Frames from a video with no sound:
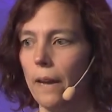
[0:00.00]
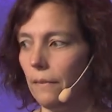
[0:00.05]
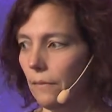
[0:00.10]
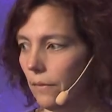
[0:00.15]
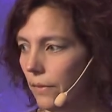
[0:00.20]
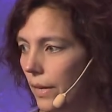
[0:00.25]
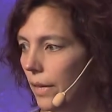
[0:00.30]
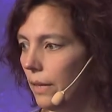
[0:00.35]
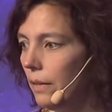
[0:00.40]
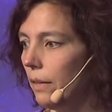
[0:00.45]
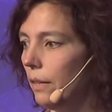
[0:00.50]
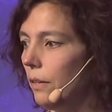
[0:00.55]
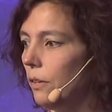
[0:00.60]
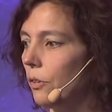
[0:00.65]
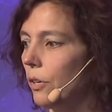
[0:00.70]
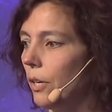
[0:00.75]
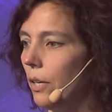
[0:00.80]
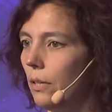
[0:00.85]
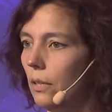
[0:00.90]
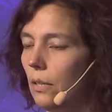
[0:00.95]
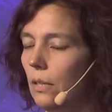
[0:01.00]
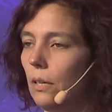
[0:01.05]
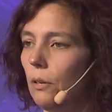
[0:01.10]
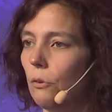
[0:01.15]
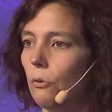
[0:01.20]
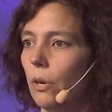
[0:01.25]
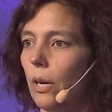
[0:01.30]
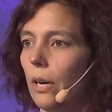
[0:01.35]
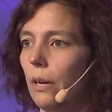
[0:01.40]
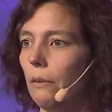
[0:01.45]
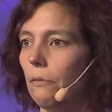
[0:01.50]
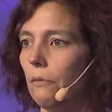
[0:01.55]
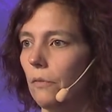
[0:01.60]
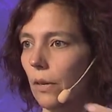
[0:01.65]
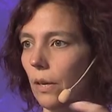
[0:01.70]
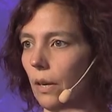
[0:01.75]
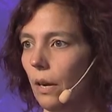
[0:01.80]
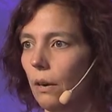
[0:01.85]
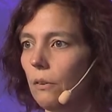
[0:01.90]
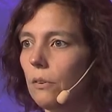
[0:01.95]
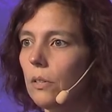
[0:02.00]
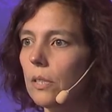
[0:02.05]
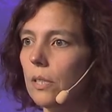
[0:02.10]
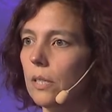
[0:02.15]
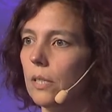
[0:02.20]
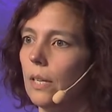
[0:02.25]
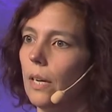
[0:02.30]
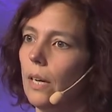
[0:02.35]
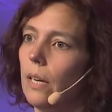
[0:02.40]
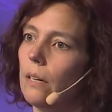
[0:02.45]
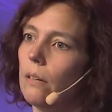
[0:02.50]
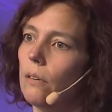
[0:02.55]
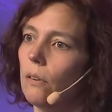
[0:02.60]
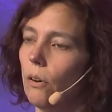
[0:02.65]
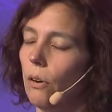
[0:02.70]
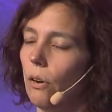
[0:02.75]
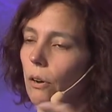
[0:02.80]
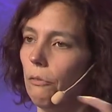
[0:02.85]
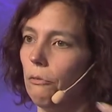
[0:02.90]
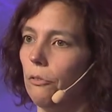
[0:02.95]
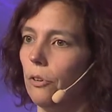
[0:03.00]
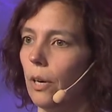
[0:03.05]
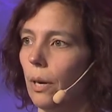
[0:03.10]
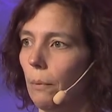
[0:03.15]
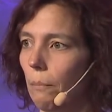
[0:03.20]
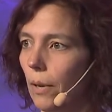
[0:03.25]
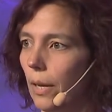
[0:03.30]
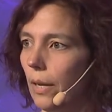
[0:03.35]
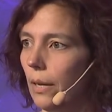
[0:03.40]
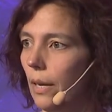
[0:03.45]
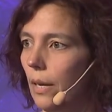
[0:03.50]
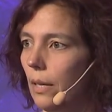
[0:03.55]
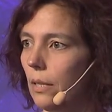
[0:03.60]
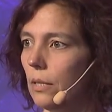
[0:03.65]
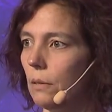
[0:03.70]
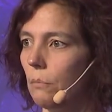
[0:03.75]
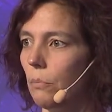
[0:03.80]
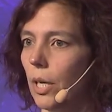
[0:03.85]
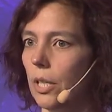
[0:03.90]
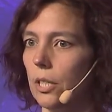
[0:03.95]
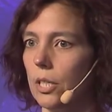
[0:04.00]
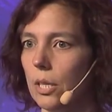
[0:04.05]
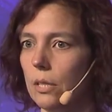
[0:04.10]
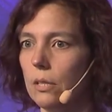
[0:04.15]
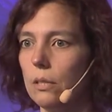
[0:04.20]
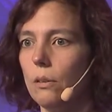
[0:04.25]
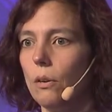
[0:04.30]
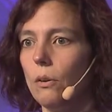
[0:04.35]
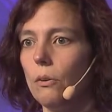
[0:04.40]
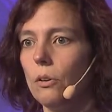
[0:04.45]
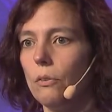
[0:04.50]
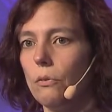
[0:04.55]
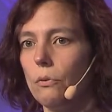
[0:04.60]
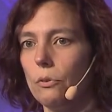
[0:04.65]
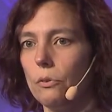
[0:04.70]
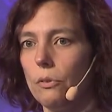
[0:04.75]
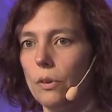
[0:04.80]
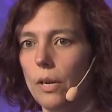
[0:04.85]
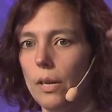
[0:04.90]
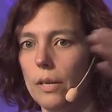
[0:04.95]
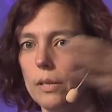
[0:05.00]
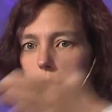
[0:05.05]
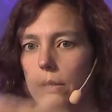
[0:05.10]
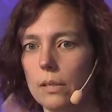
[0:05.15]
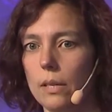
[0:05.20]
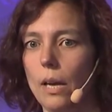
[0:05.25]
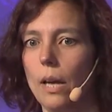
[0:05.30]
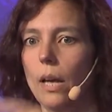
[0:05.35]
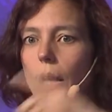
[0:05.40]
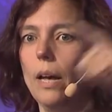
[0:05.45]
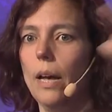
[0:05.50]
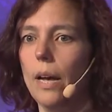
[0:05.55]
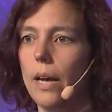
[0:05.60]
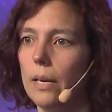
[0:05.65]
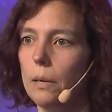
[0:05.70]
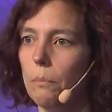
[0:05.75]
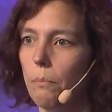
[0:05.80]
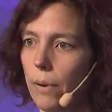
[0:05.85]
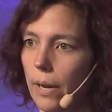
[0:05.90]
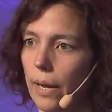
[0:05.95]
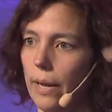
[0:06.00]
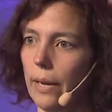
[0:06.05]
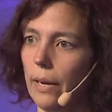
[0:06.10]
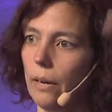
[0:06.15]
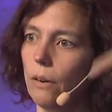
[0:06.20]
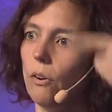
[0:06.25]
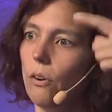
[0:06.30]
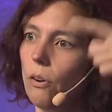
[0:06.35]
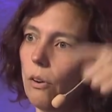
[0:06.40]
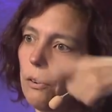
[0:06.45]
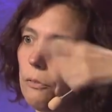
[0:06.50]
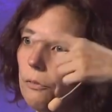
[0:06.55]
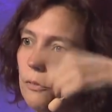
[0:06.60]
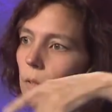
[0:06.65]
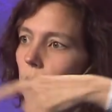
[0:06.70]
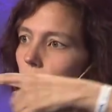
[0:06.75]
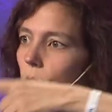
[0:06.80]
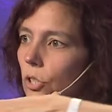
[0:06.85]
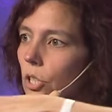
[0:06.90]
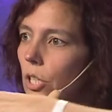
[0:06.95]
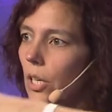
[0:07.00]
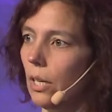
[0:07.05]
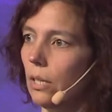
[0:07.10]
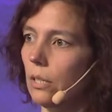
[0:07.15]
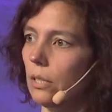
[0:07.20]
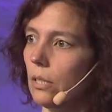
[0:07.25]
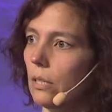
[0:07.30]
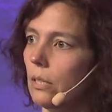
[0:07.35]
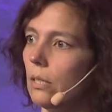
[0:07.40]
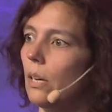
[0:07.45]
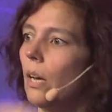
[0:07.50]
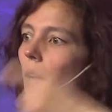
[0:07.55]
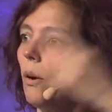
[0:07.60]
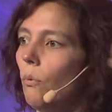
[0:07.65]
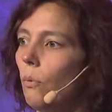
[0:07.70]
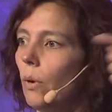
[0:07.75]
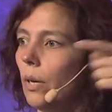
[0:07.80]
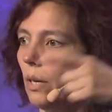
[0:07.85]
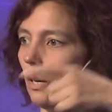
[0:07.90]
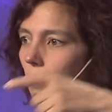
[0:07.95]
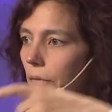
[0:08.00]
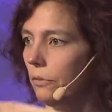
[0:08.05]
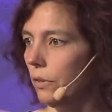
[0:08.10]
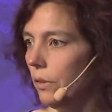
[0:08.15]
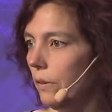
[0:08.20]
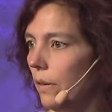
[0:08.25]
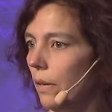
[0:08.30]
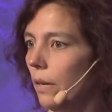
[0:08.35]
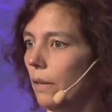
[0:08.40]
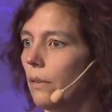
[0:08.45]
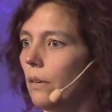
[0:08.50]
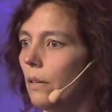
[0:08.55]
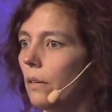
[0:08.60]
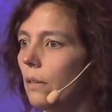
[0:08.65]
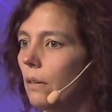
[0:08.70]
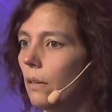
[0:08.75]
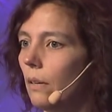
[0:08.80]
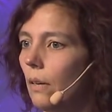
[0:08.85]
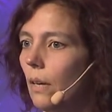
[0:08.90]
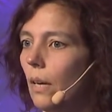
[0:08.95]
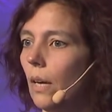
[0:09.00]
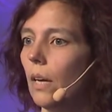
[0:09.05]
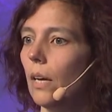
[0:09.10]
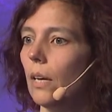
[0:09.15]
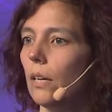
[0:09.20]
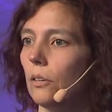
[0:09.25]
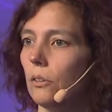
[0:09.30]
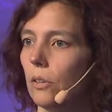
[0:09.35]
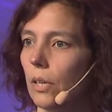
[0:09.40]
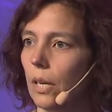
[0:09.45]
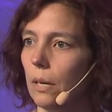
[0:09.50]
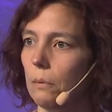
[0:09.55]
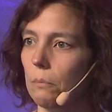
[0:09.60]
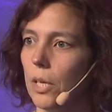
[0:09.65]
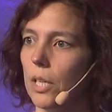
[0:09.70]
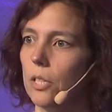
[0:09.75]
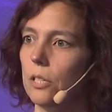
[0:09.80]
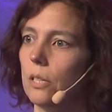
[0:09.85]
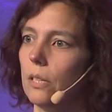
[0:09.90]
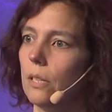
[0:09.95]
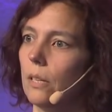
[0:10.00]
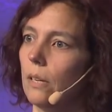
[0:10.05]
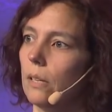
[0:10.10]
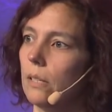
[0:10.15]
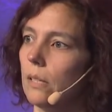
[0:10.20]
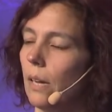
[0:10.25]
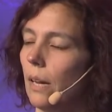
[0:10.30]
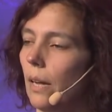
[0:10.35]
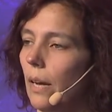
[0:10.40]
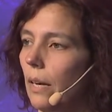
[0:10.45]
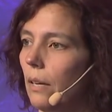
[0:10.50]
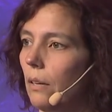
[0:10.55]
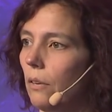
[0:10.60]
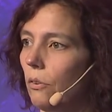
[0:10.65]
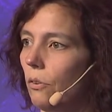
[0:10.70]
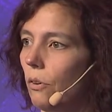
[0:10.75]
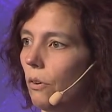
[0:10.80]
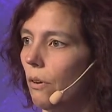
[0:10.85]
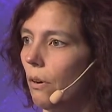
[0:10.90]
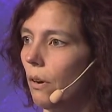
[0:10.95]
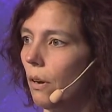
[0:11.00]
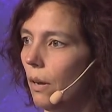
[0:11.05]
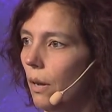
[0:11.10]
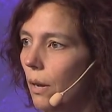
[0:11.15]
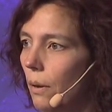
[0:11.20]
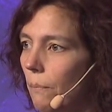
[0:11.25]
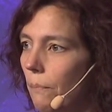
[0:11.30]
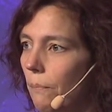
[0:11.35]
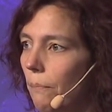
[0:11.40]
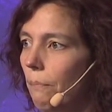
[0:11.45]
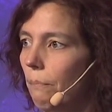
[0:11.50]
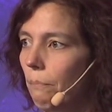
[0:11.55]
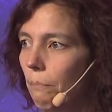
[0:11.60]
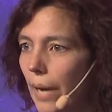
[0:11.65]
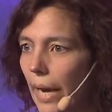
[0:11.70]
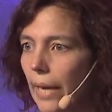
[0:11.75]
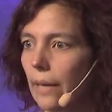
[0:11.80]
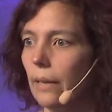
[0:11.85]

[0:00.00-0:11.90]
then you can derive the current state of your application by just going through the list and applying all of those changes one after the other. You can imagine this like your bank